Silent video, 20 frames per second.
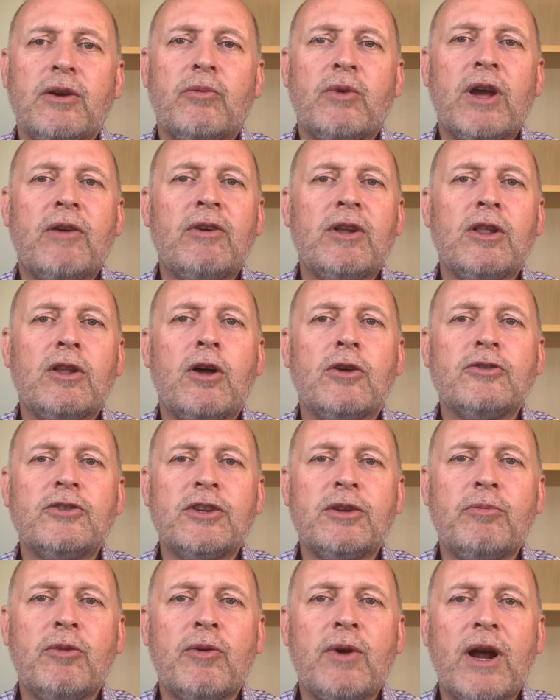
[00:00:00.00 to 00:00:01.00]
We have a lot of
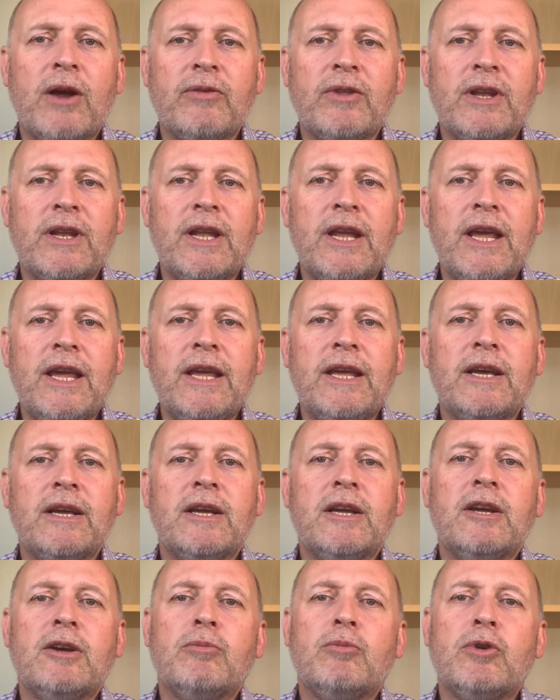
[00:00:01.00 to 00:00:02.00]
them around the knee,
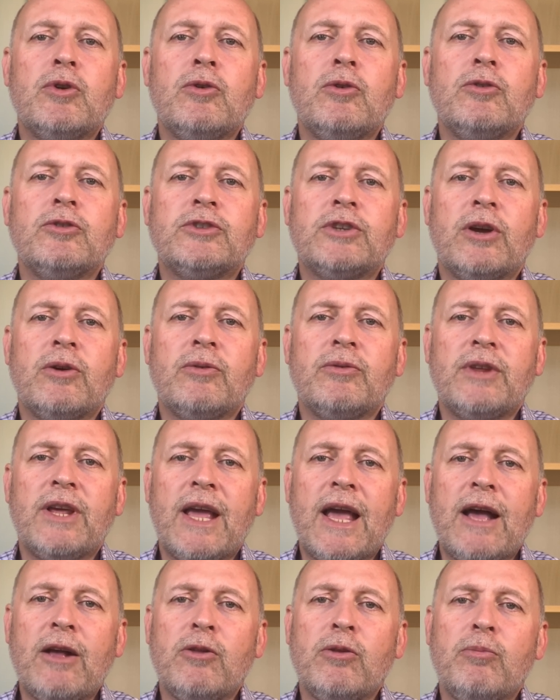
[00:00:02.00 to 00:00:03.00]
but also the
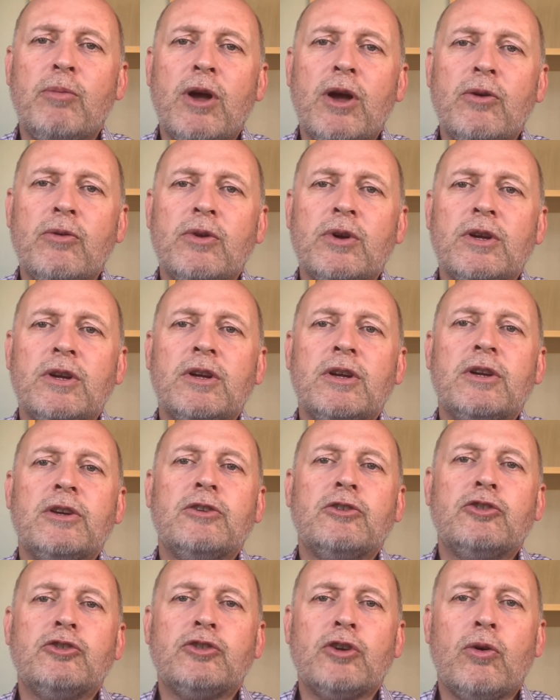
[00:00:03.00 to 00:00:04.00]
elbow,
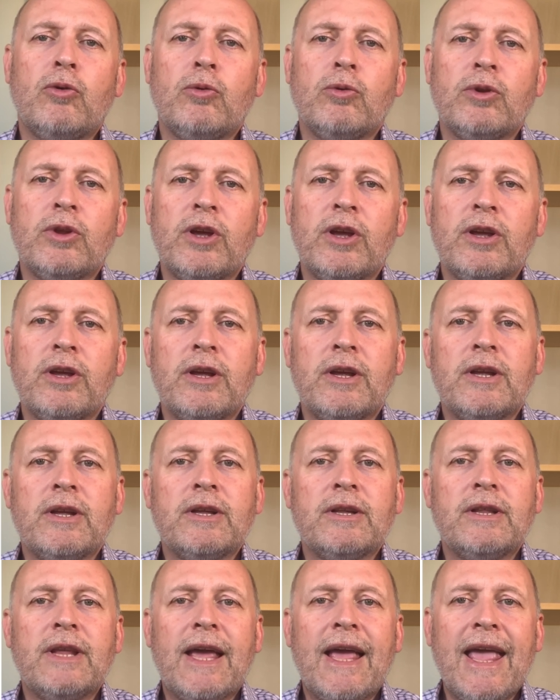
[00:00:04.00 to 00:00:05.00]
shoulder,
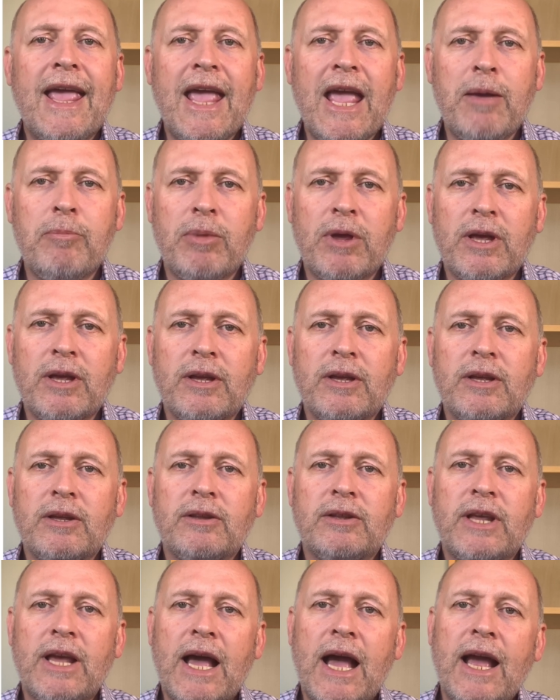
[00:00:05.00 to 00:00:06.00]
the hip,
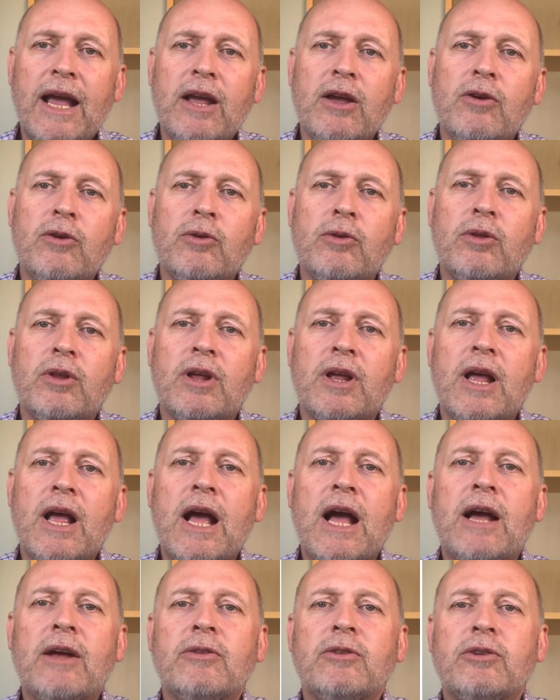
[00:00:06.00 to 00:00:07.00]
the ankle
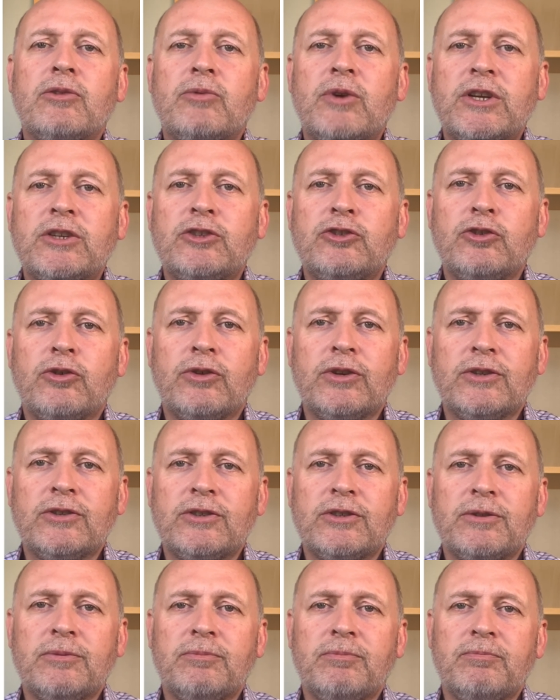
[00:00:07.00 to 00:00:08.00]
and the wrist
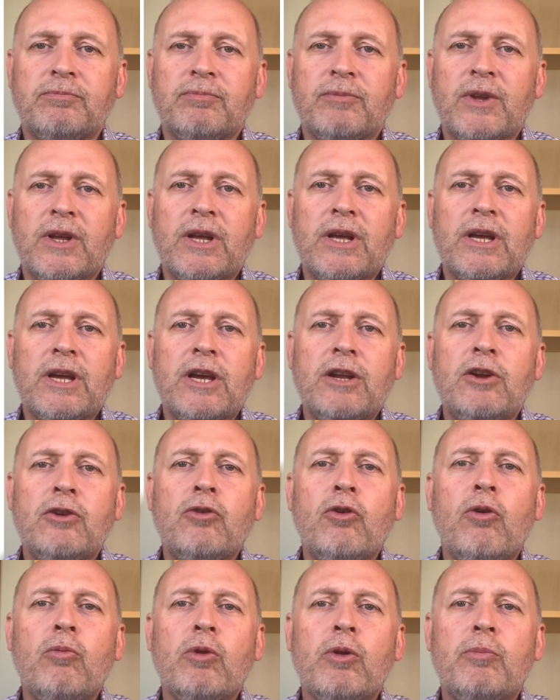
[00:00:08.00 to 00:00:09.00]
joints. In a
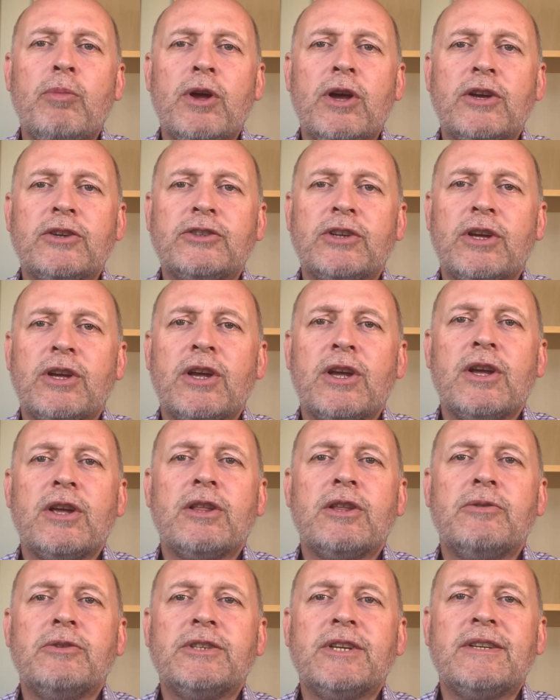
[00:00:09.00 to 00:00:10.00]
normal bursa,
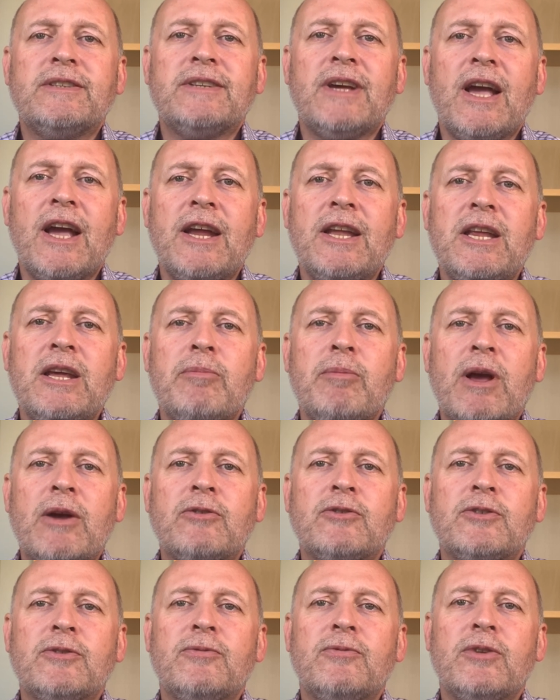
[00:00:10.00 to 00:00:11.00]
there is a tiny
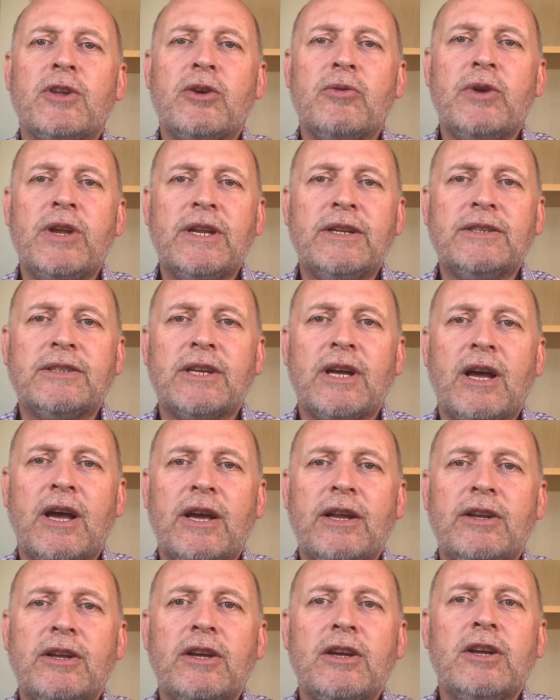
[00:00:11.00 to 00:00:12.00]
amount of fluid
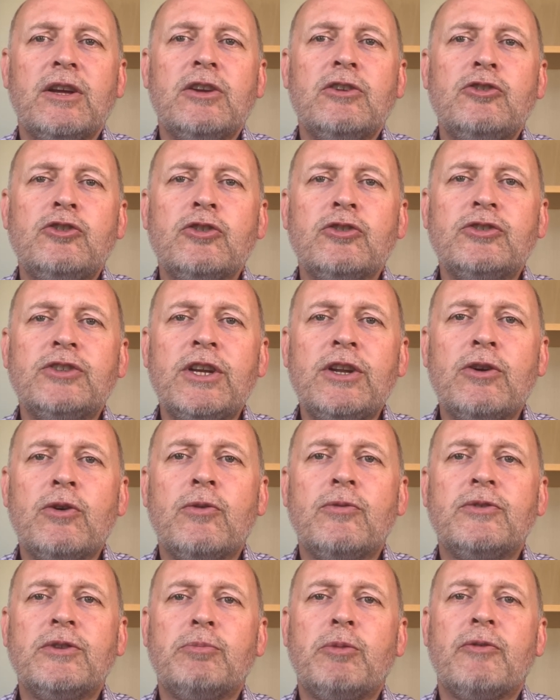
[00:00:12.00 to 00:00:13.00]
inside, just
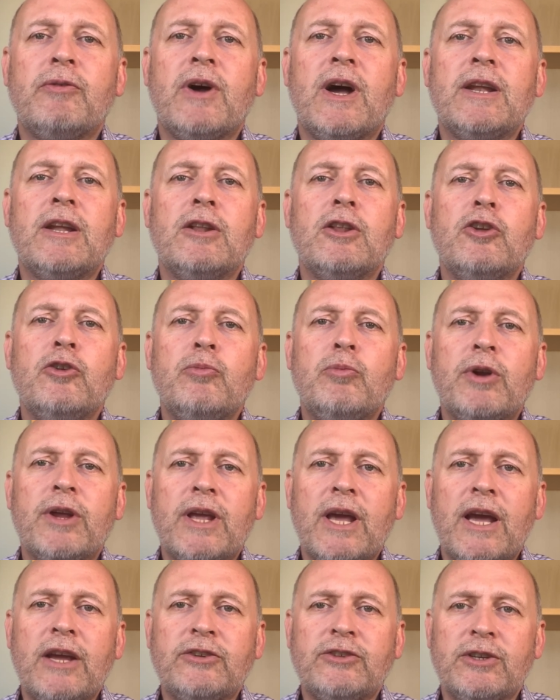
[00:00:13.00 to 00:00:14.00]
enough to provide a
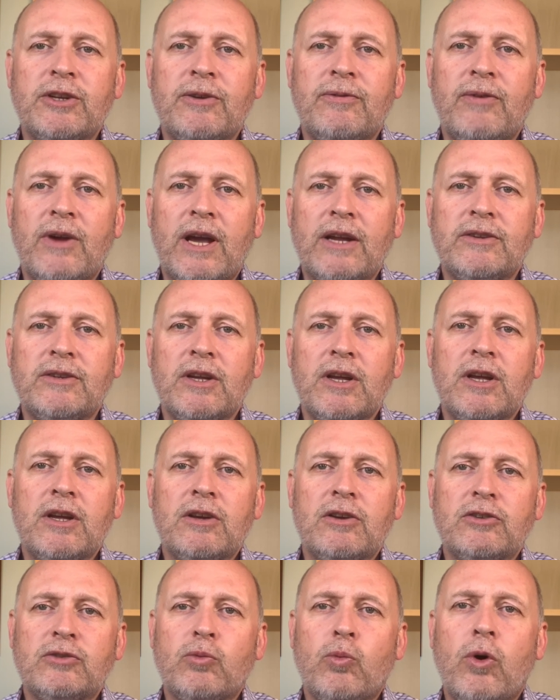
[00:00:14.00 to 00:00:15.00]
lubrication effect
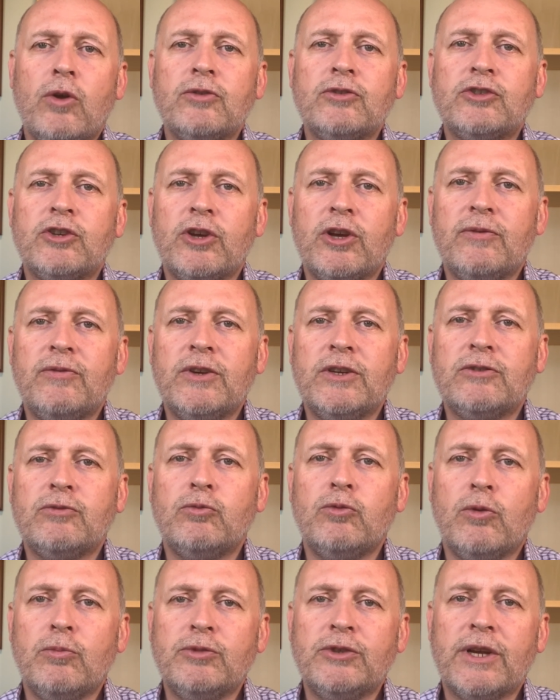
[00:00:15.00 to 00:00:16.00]
as one surface
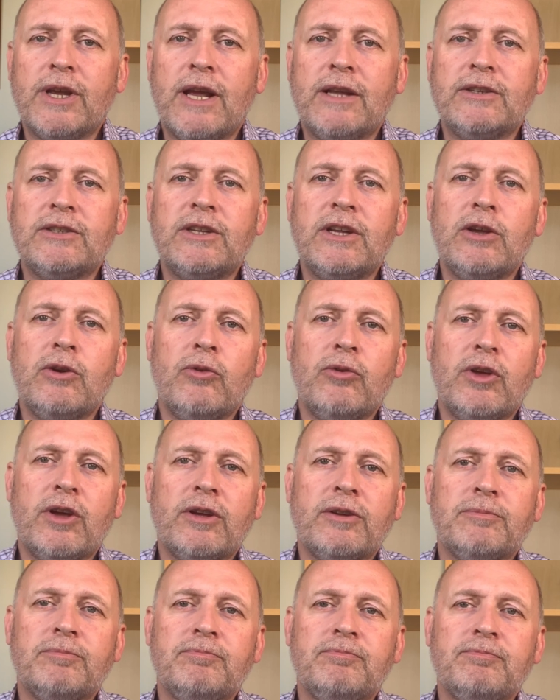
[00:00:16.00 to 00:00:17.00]
rubs against the
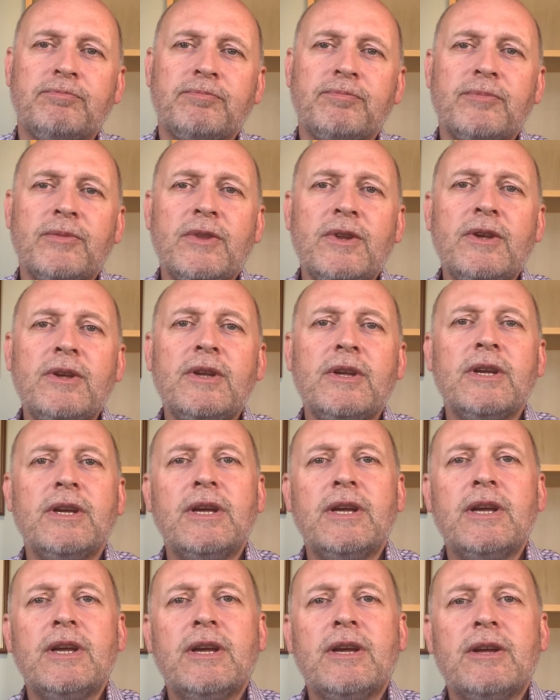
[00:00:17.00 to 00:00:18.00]
other.
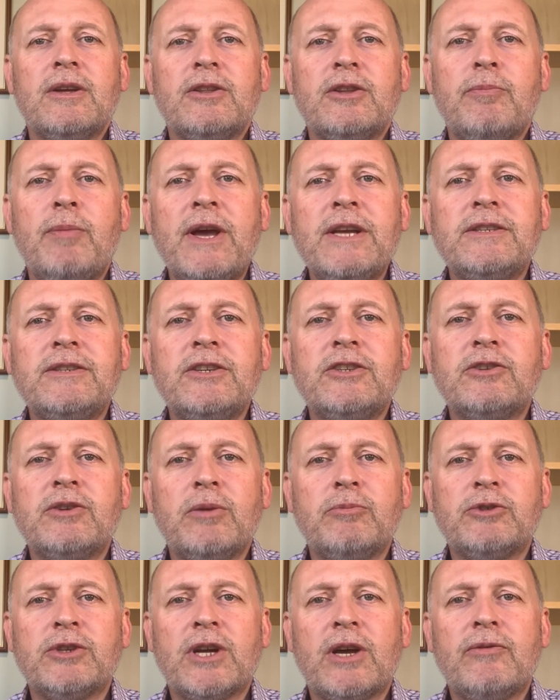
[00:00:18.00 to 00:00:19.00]
The best
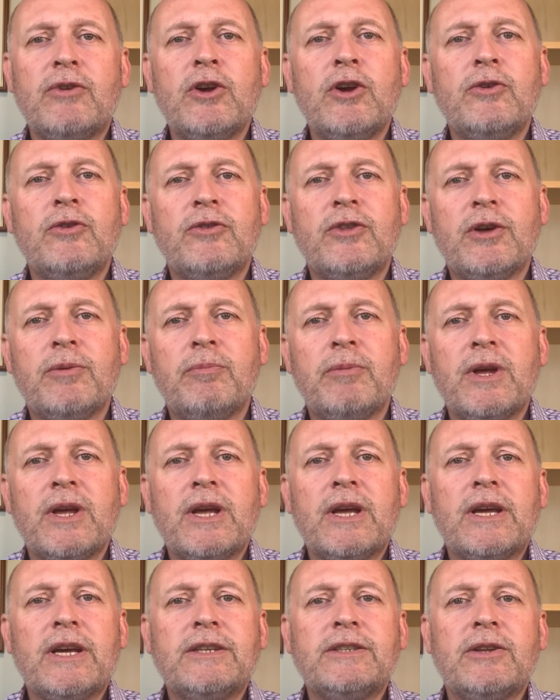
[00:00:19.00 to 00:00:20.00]
description I've heard of them
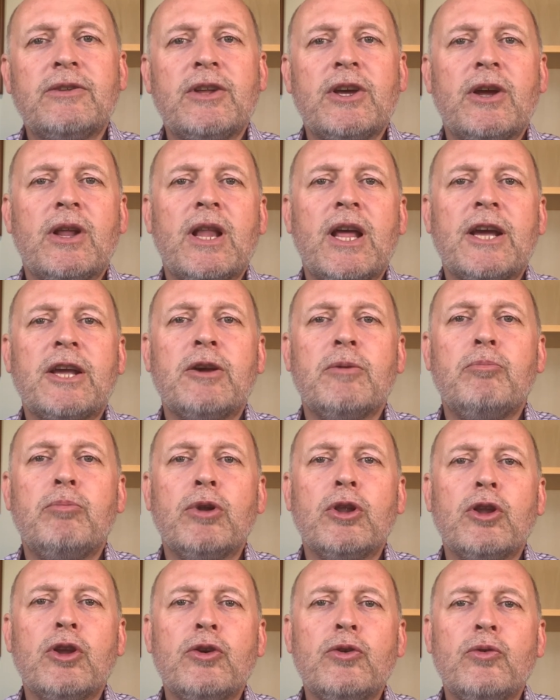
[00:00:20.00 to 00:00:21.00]
is that they are like a
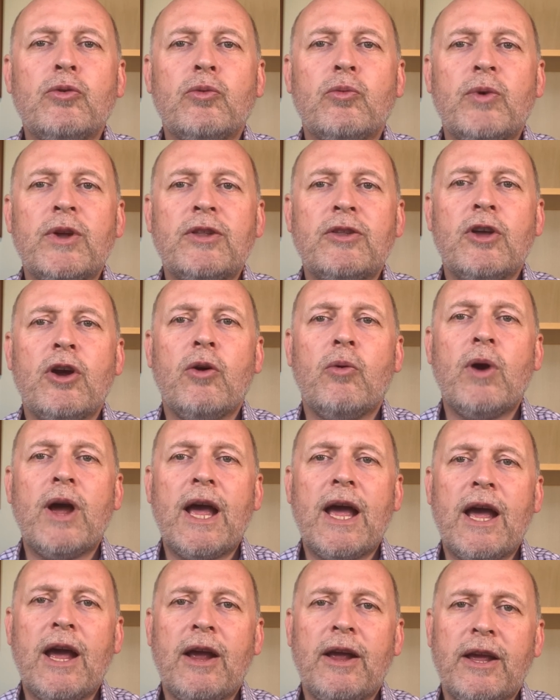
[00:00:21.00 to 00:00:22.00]
balloon with no
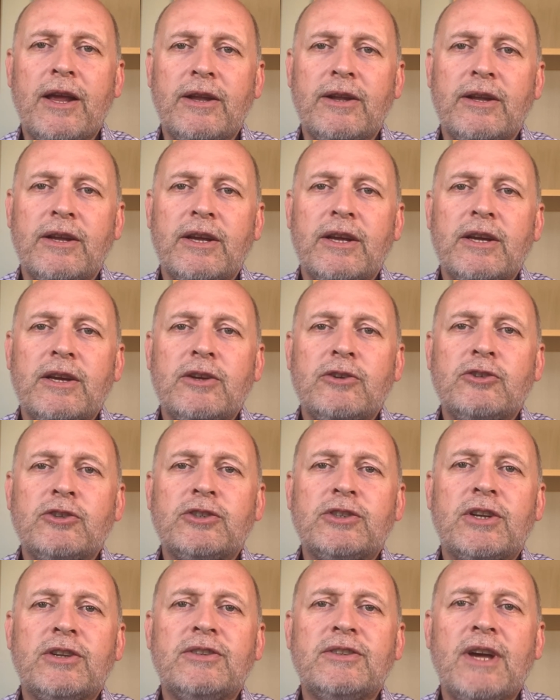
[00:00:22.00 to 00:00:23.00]
air in,
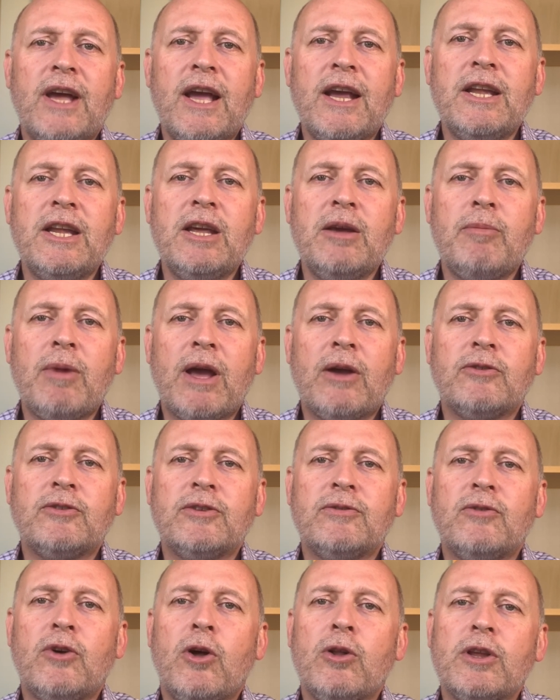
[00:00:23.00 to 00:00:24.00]
just a tiny amount
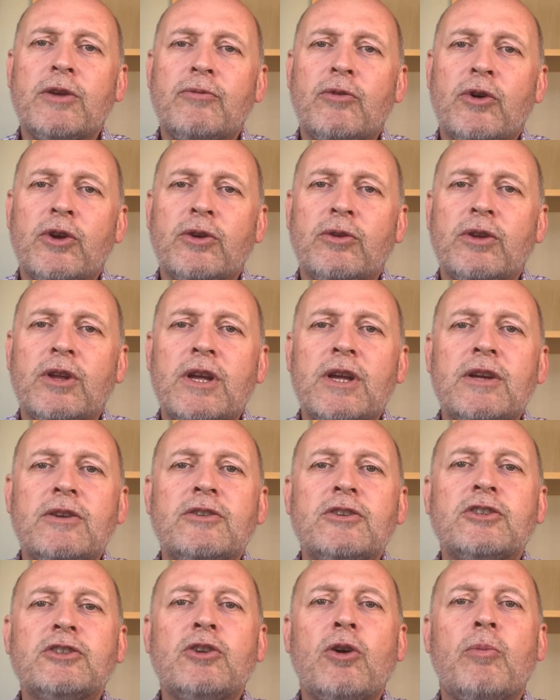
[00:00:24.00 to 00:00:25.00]
of olive oil
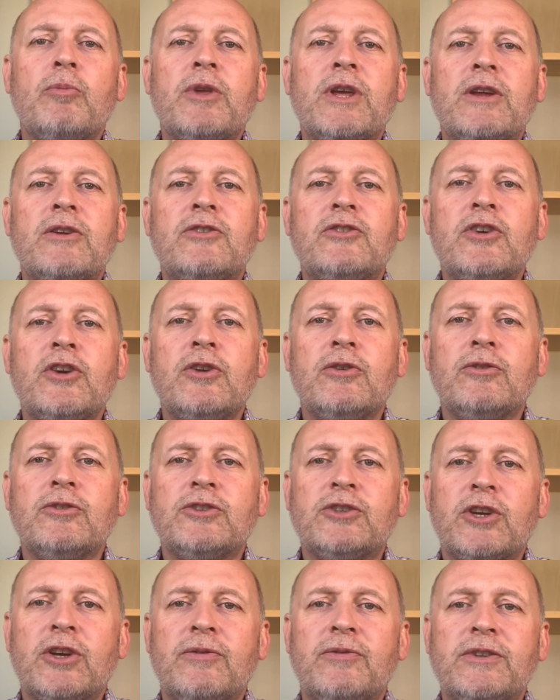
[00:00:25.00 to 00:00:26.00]
to stop the internal
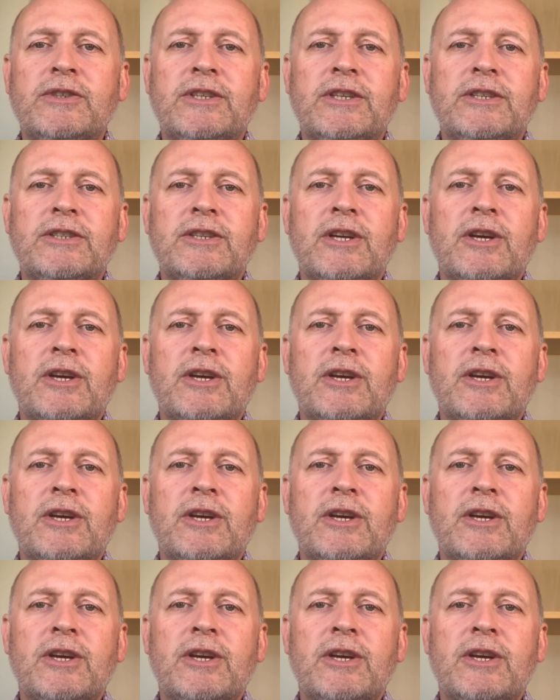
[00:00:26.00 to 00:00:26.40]
surfaces